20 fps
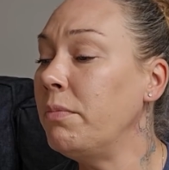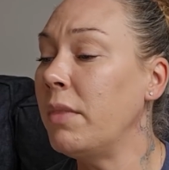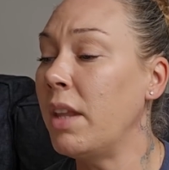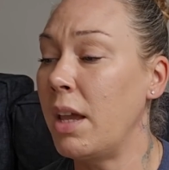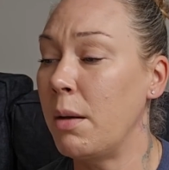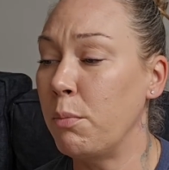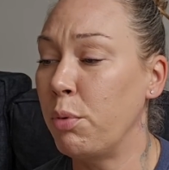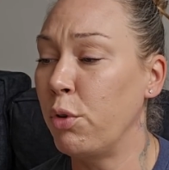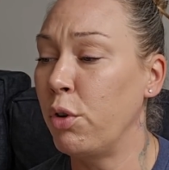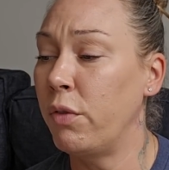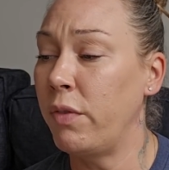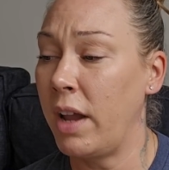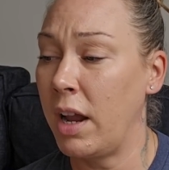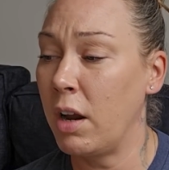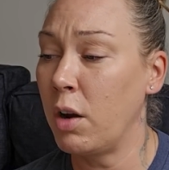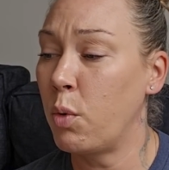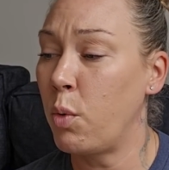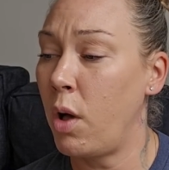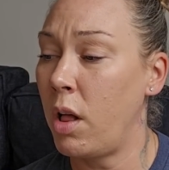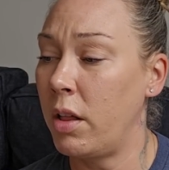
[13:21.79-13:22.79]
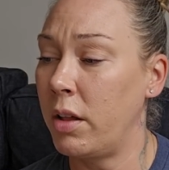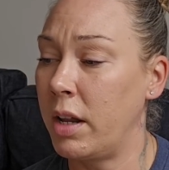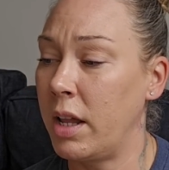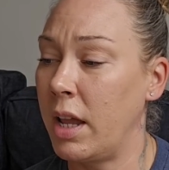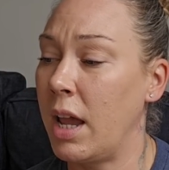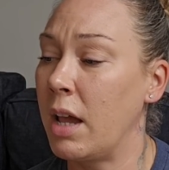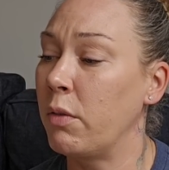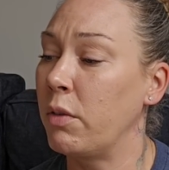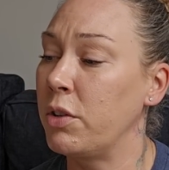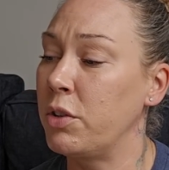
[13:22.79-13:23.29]
improve air
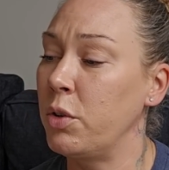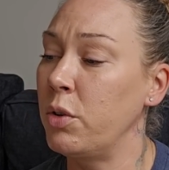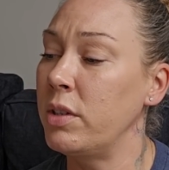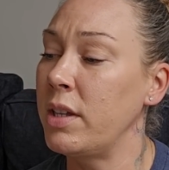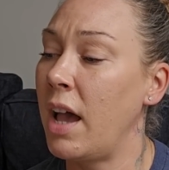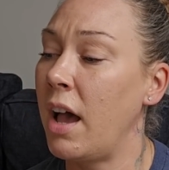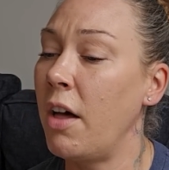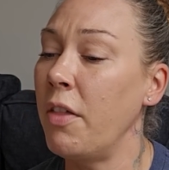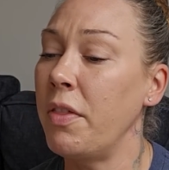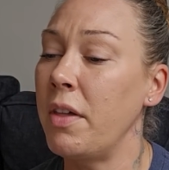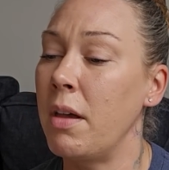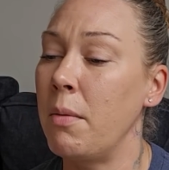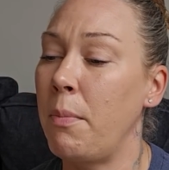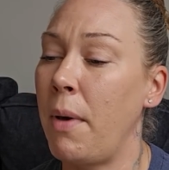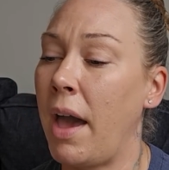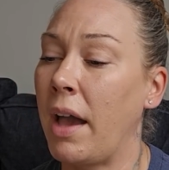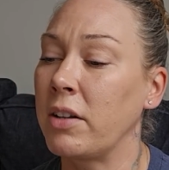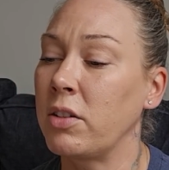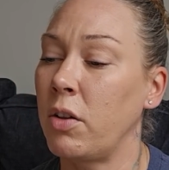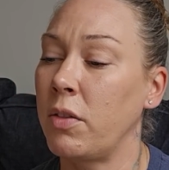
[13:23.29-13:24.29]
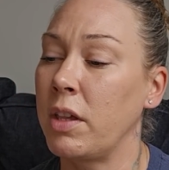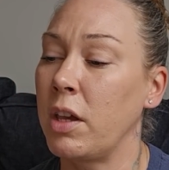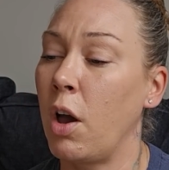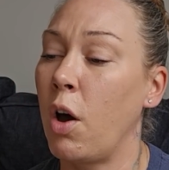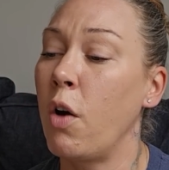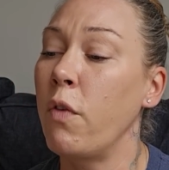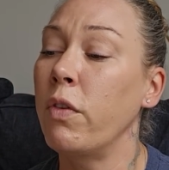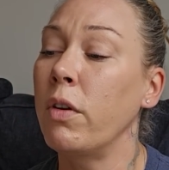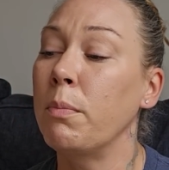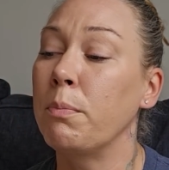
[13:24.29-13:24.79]
quality and reduce health impacts on the
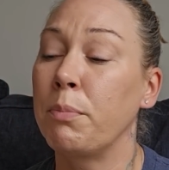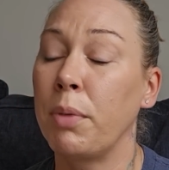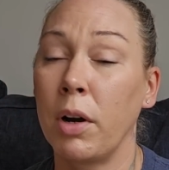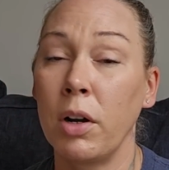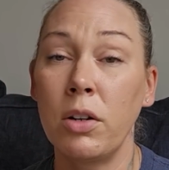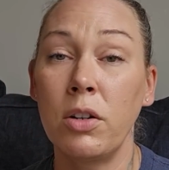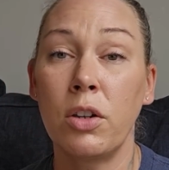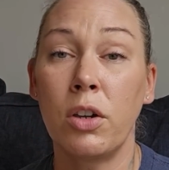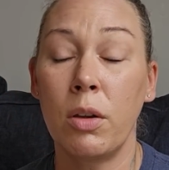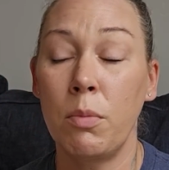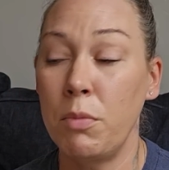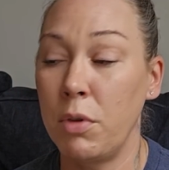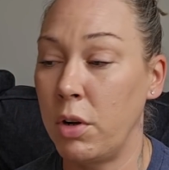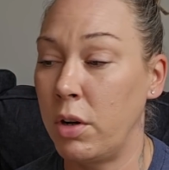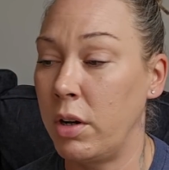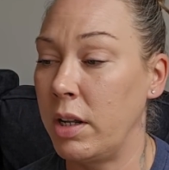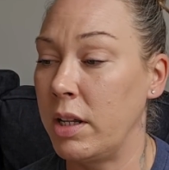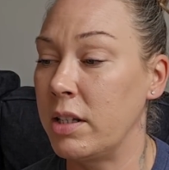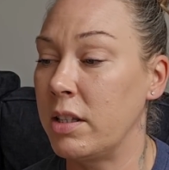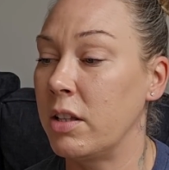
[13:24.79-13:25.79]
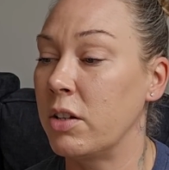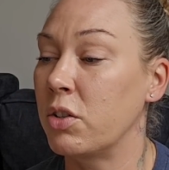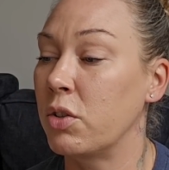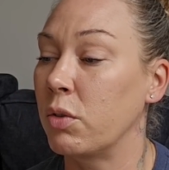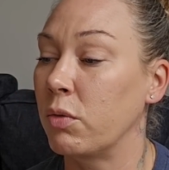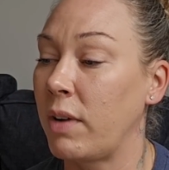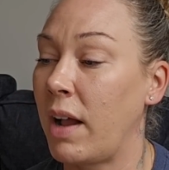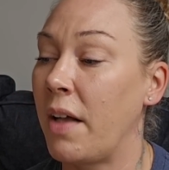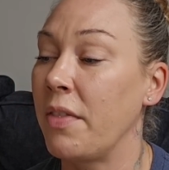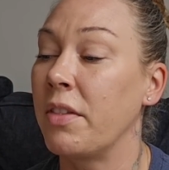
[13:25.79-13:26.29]
overburdened communities that
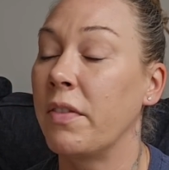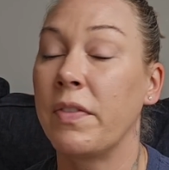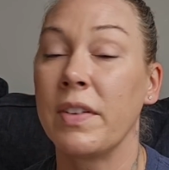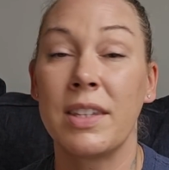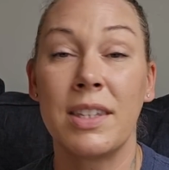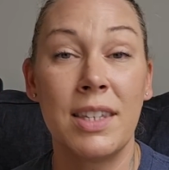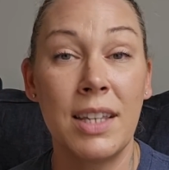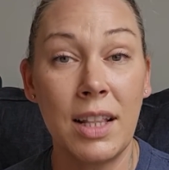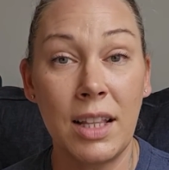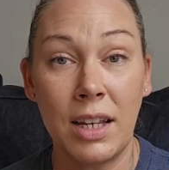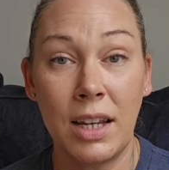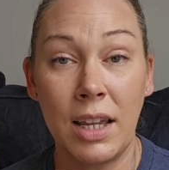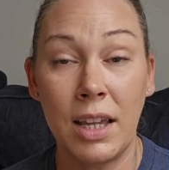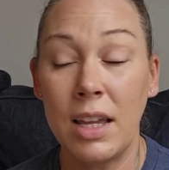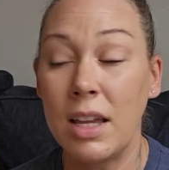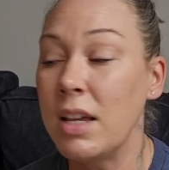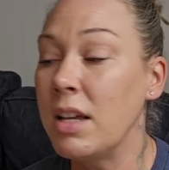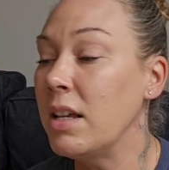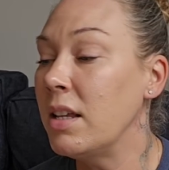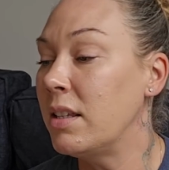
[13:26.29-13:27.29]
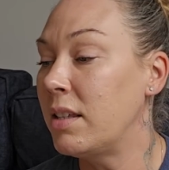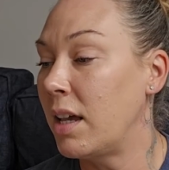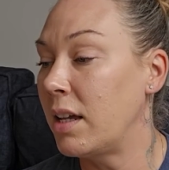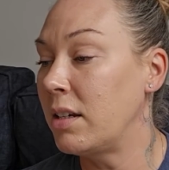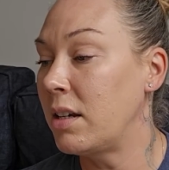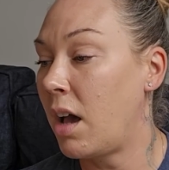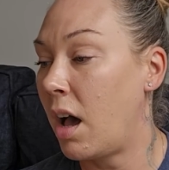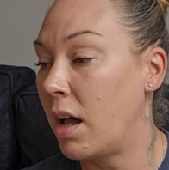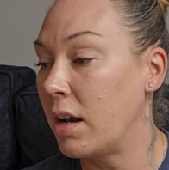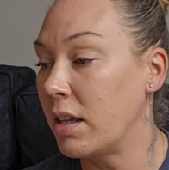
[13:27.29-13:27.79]
surround the facility, said
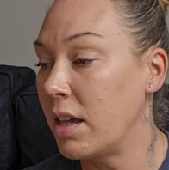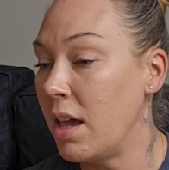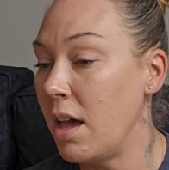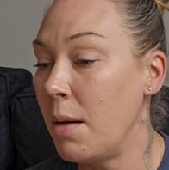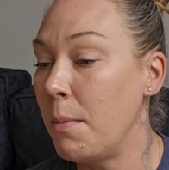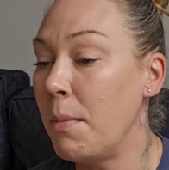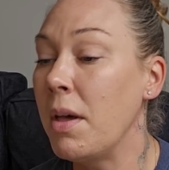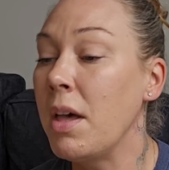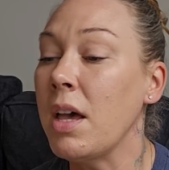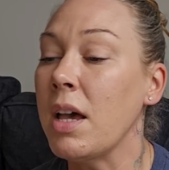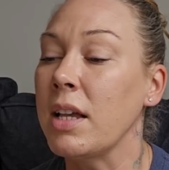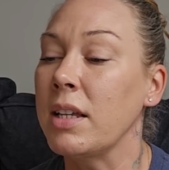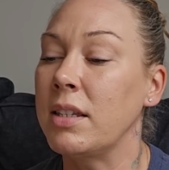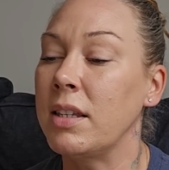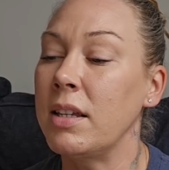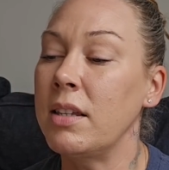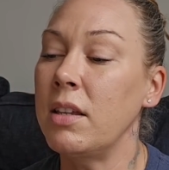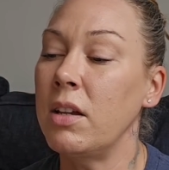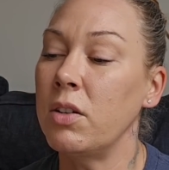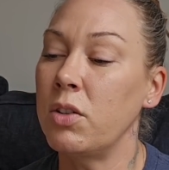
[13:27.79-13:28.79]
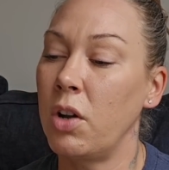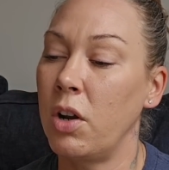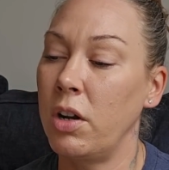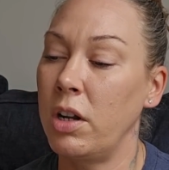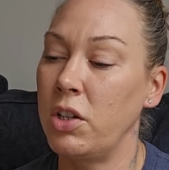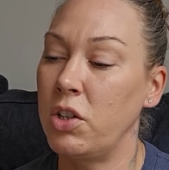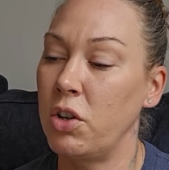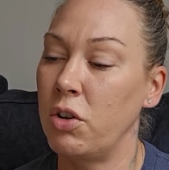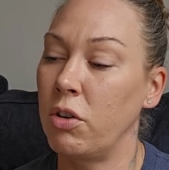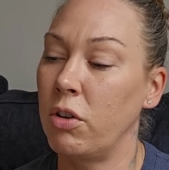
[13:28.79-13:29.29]
Todd Kim, Assistant
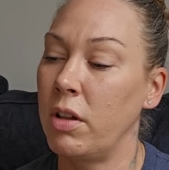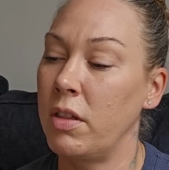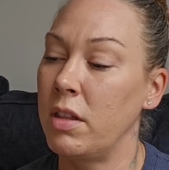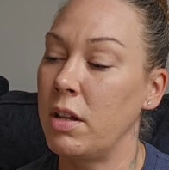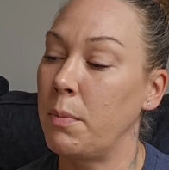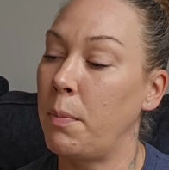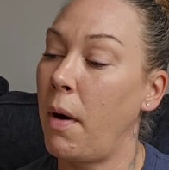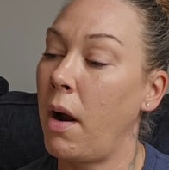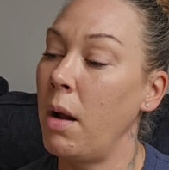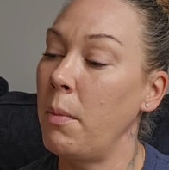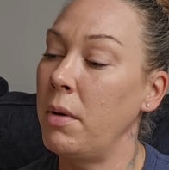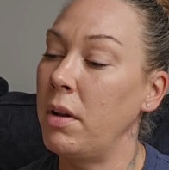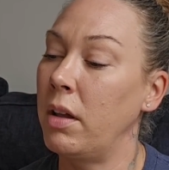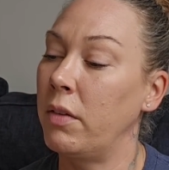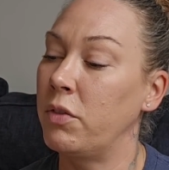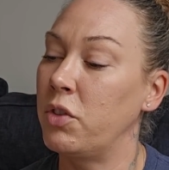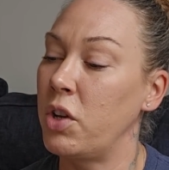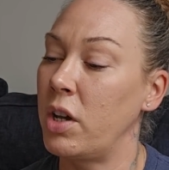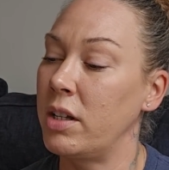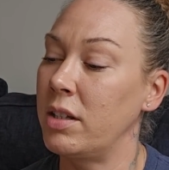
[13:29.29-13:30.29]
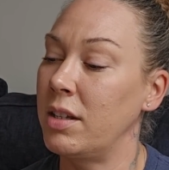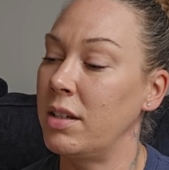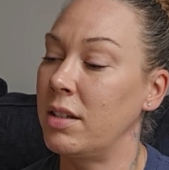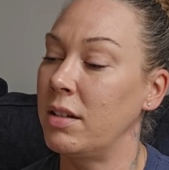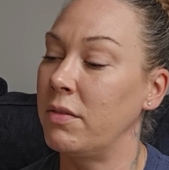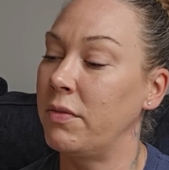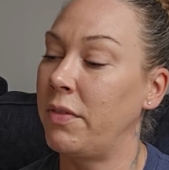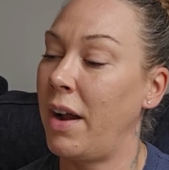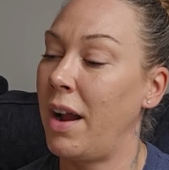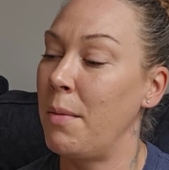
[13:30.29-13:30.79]
Attorney General in the Department of Justice,
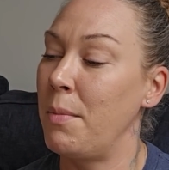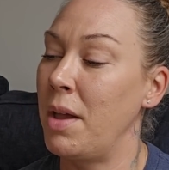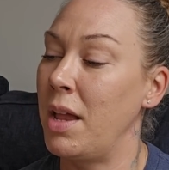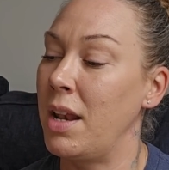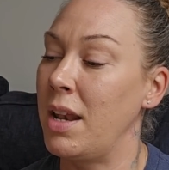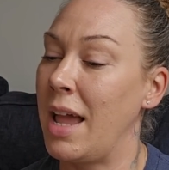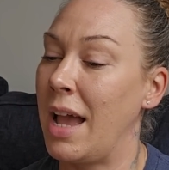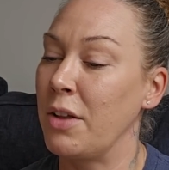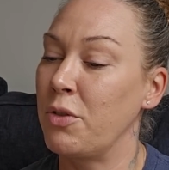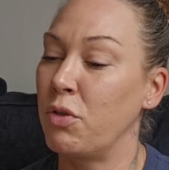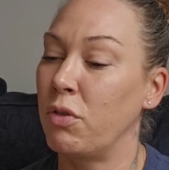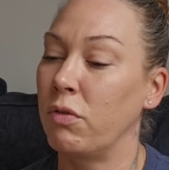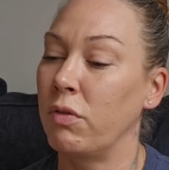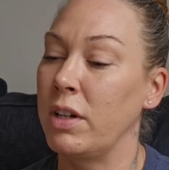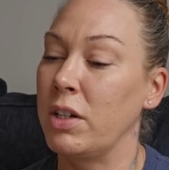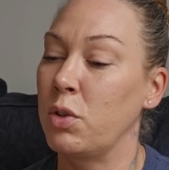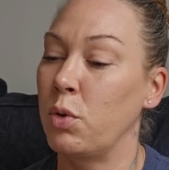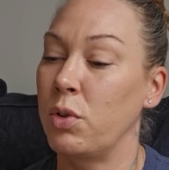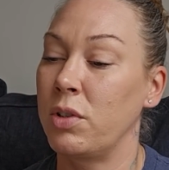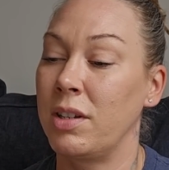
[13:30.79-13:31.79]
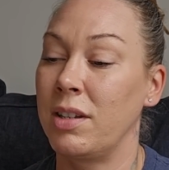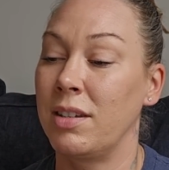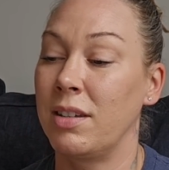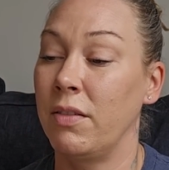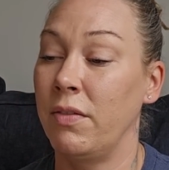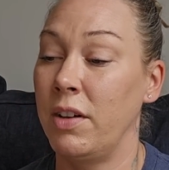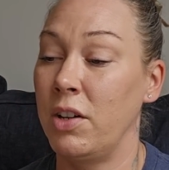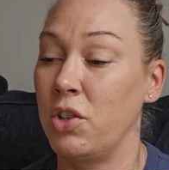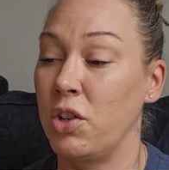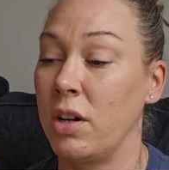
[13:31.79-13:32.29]
Environment, and Natural Resources
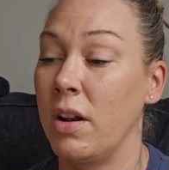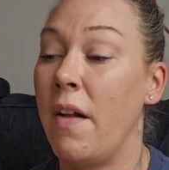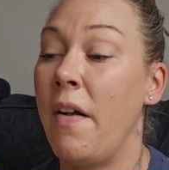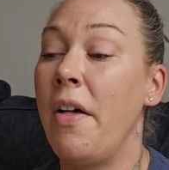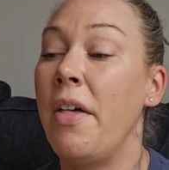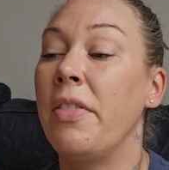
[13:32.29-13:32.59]
Division.